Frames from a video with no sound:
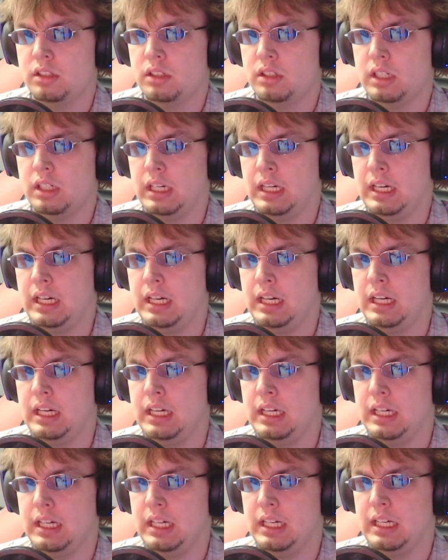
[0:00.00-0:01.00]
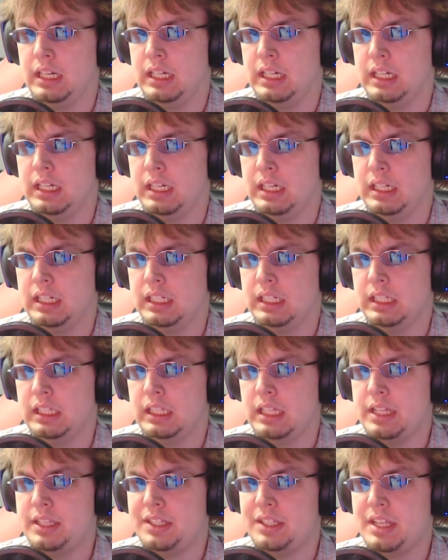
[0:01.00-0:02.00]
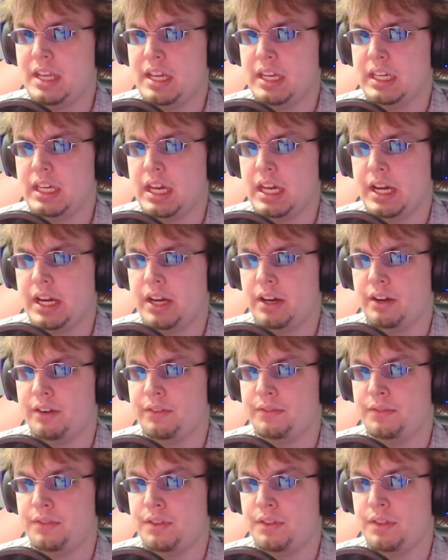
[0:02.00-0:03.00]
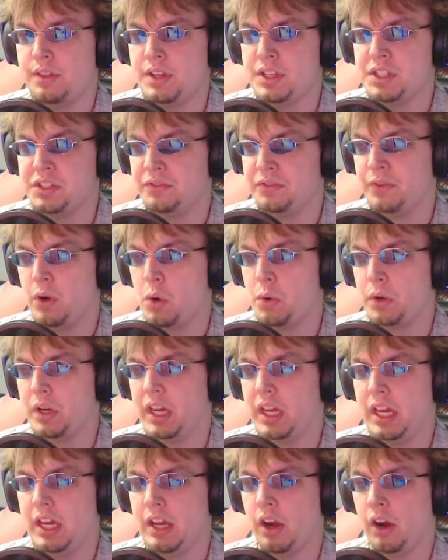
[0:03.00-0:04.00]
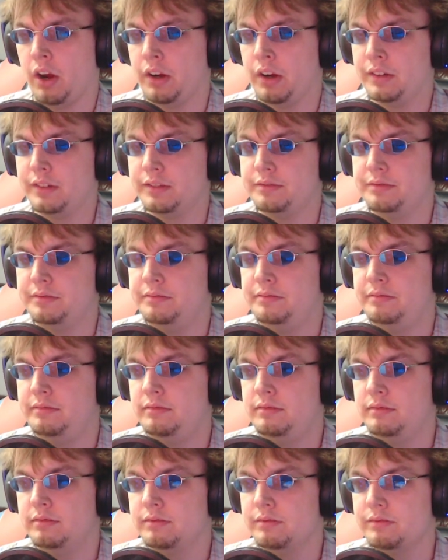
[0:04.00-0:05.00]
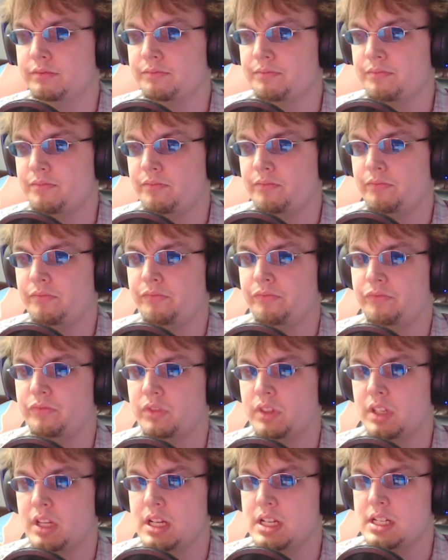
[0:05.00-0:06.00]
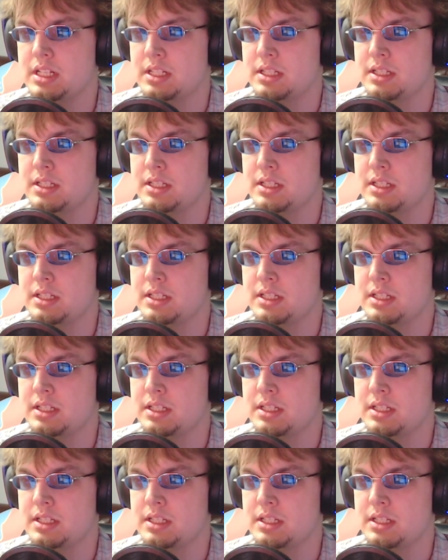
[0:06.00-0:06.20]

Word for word: Uh, let's take care of this folk here. I'm right here.